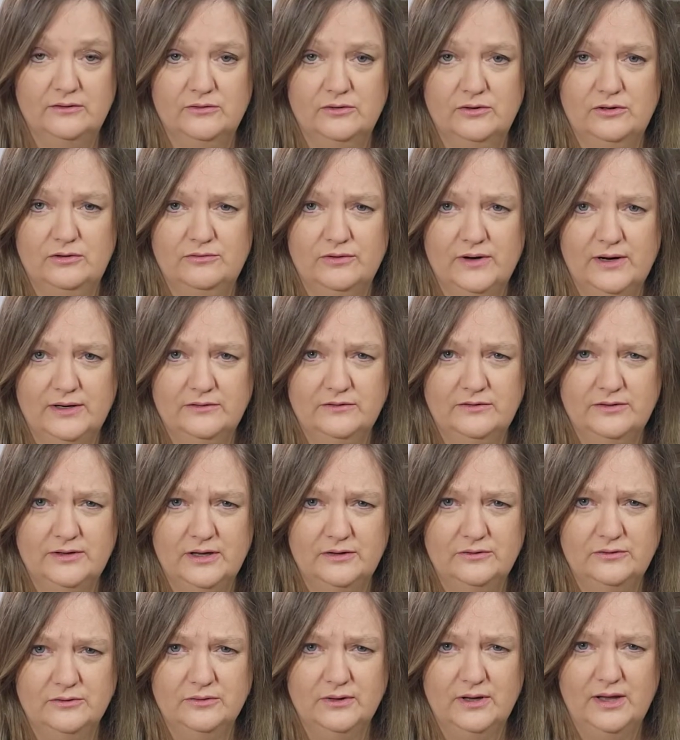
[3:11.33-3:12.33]
So you find
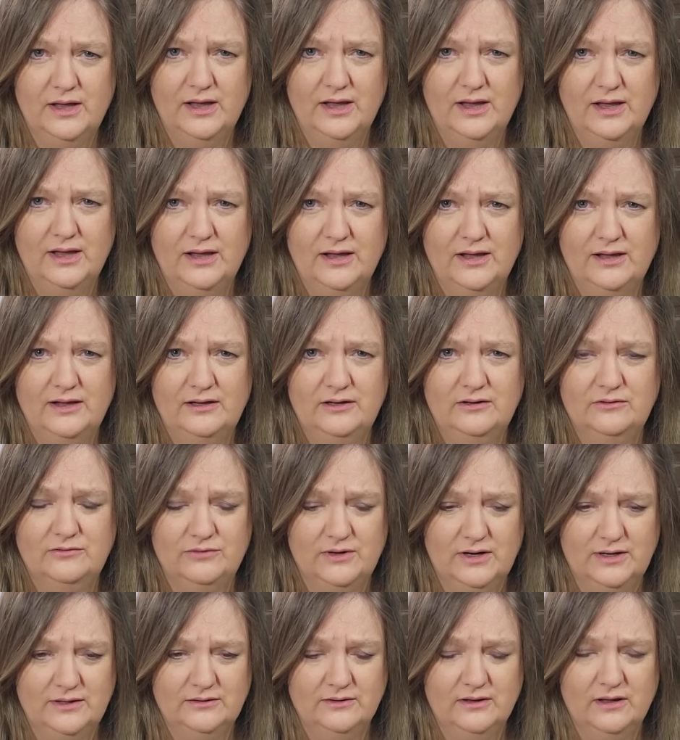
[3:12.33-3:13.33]
Schedule A, you
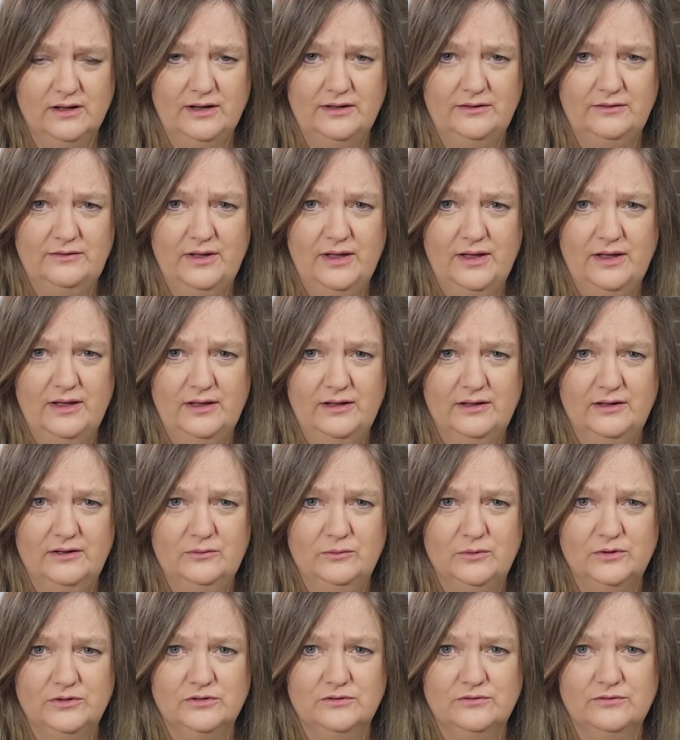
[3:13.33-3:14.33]
find line 10,
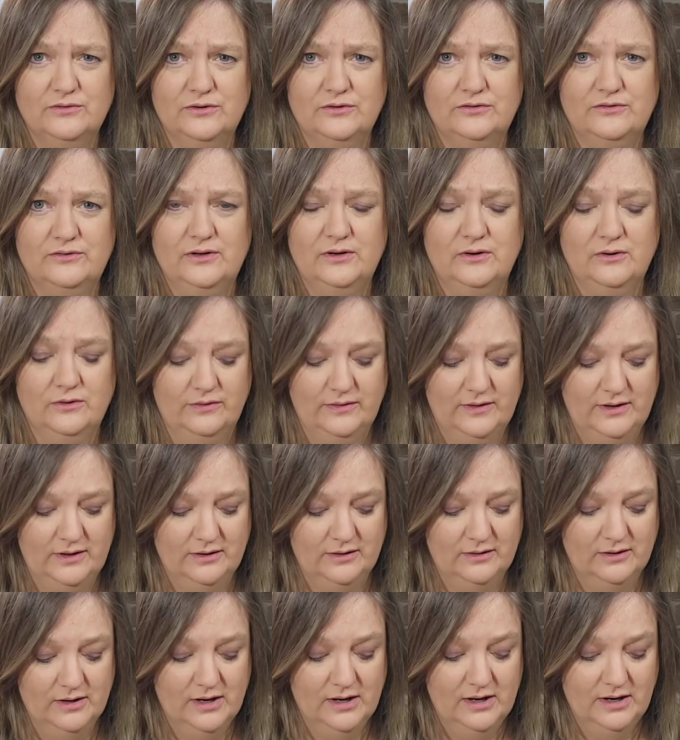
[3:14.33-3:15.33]
what's the first thing on
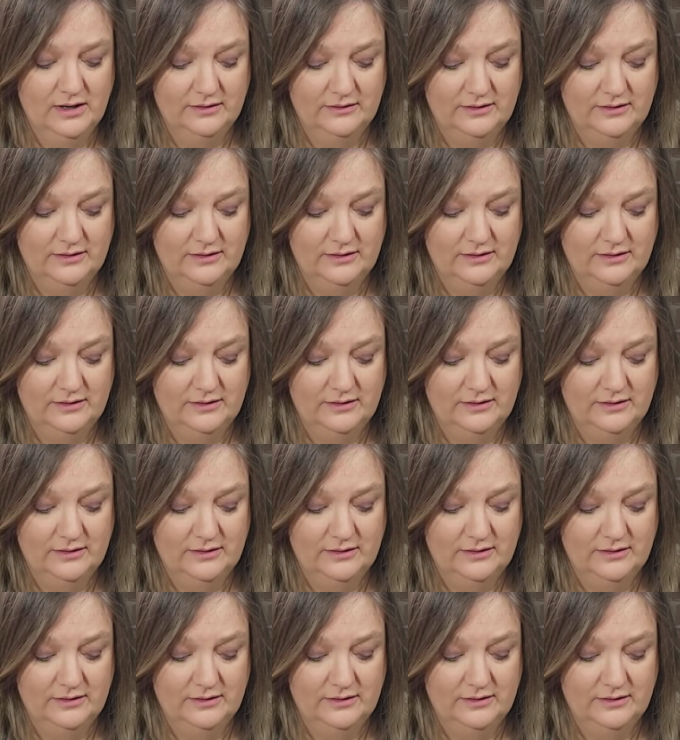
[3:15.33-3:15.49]
there?